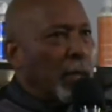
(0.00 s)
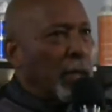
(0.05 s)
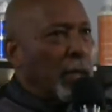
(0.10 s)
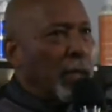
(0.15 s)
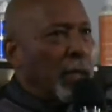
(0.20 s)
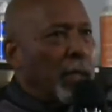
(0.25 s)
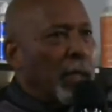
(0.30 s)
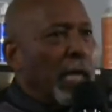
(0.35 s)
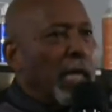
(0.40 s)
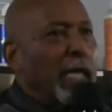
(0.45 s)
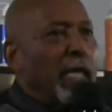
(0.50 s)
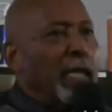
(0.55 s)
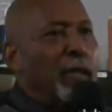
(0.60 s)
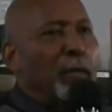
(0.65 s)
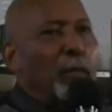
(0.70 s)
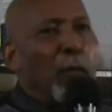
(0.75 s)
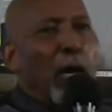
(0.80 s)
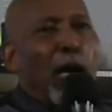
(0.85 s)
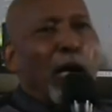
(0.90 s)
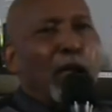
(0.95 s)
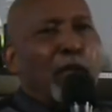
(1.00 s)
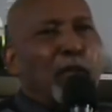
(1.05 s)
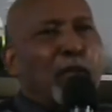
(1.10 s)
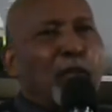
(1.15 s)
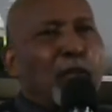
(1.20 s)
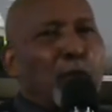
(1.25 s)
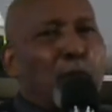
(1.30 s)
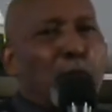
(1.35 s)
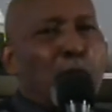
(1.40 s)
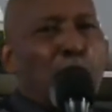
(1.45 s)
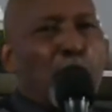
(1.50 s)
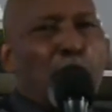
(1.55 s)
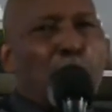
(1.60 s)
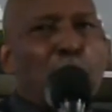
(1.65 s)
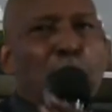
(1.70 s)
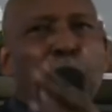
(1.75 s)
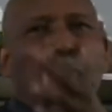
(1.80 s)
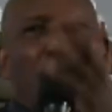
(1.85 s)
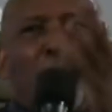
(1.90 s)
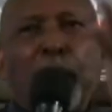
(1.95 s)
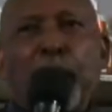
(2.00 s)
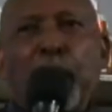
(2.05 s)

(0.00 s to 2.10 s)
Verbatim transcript: they didn't march through the community